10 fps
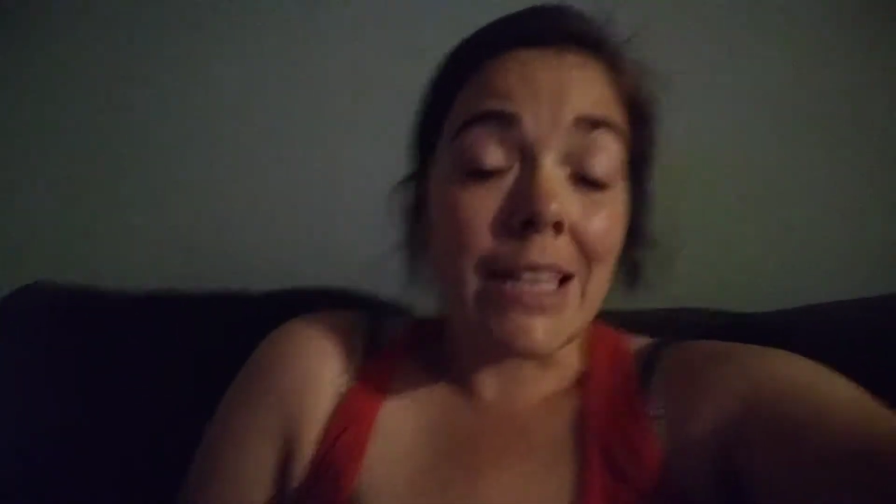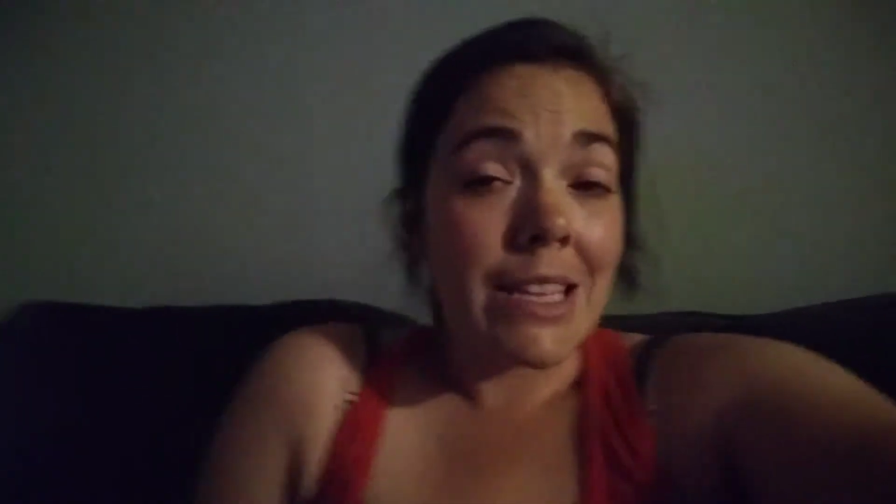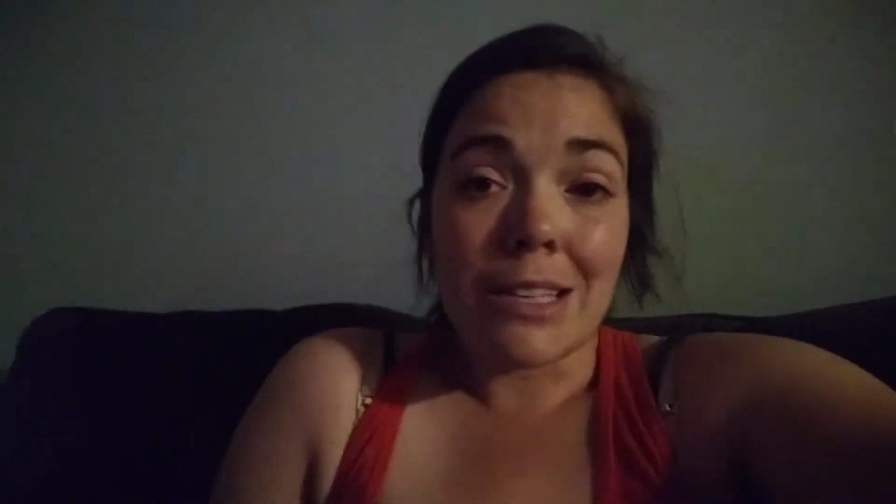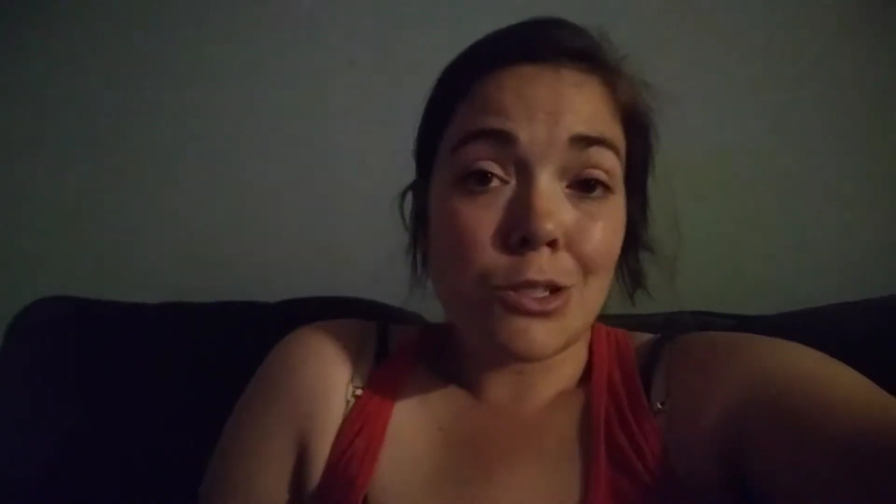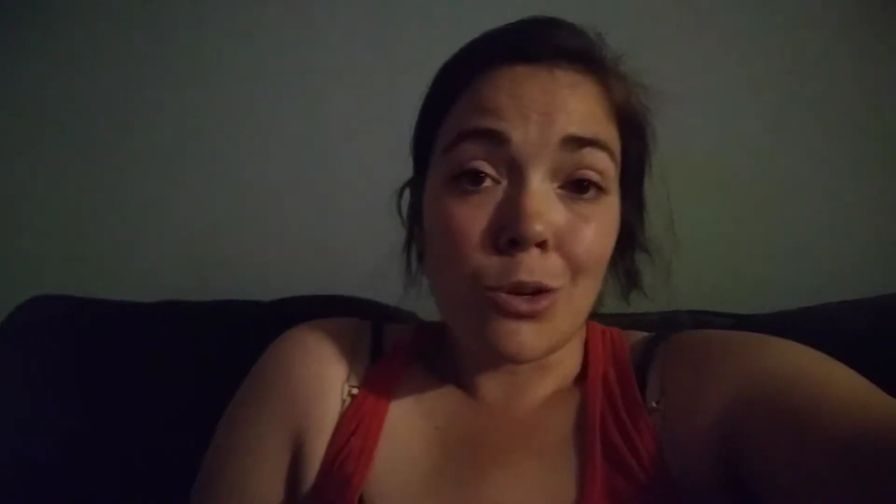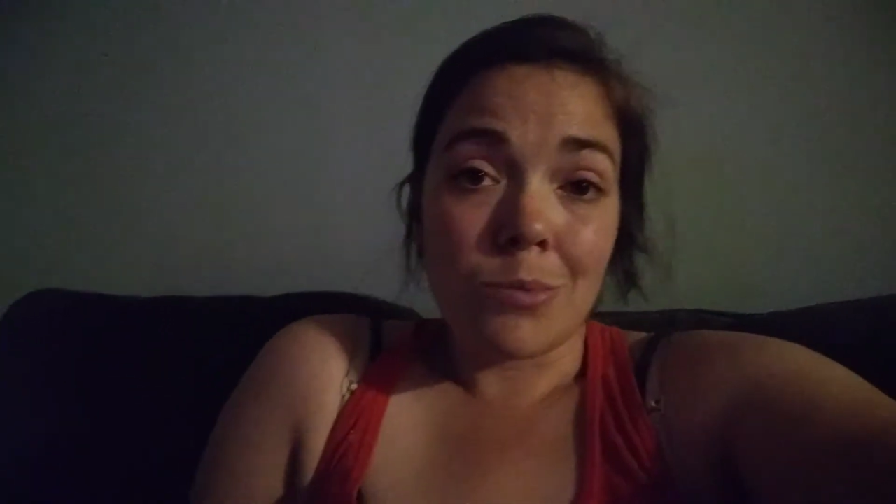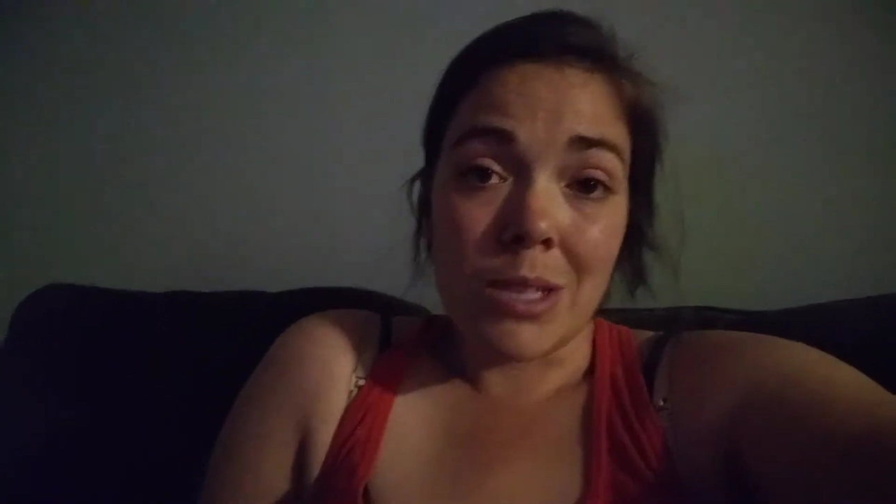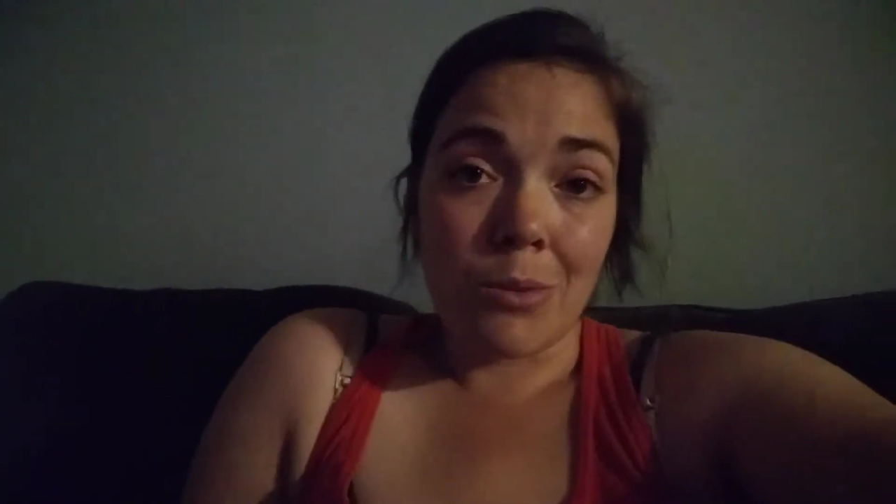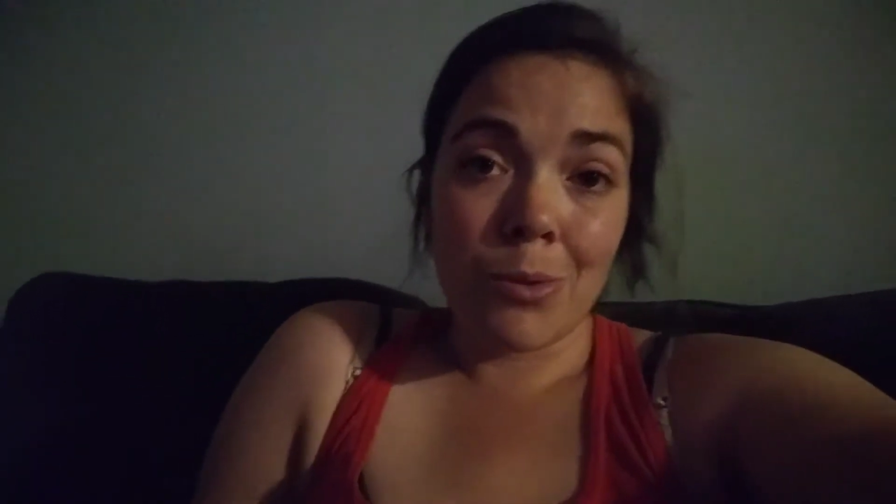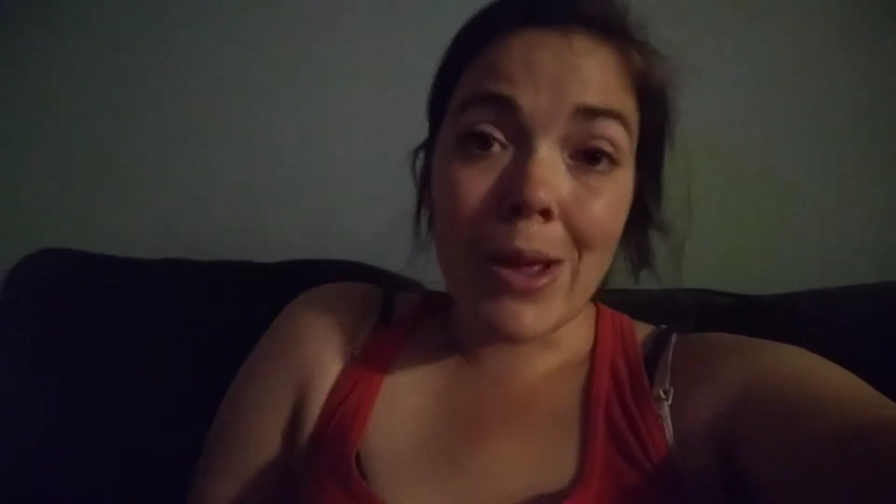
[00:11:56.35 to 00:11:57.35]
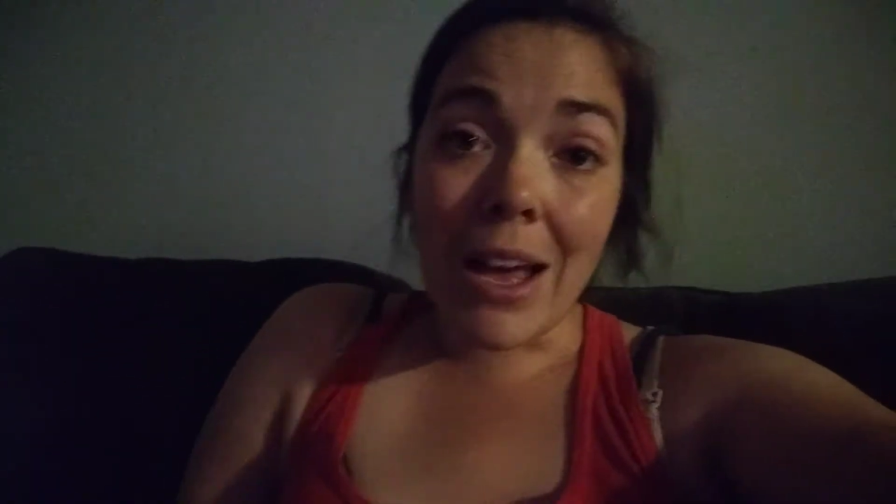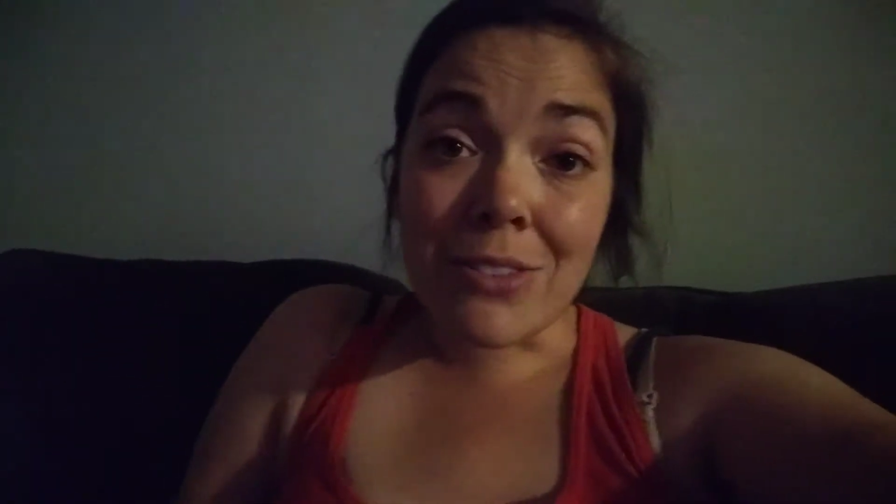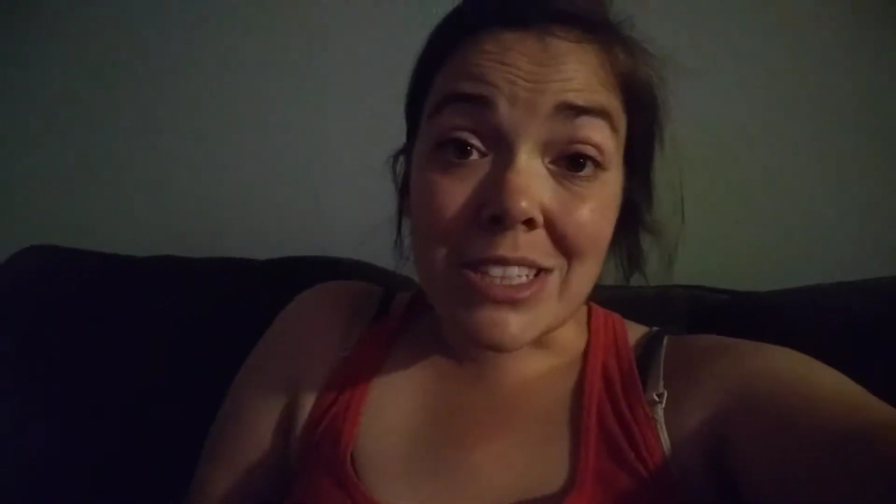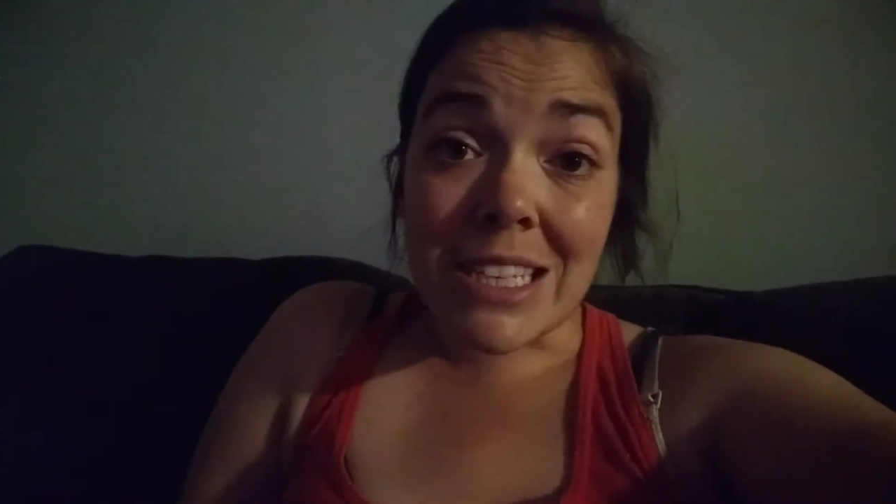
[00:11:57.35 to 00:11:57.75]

they get so upset when we have to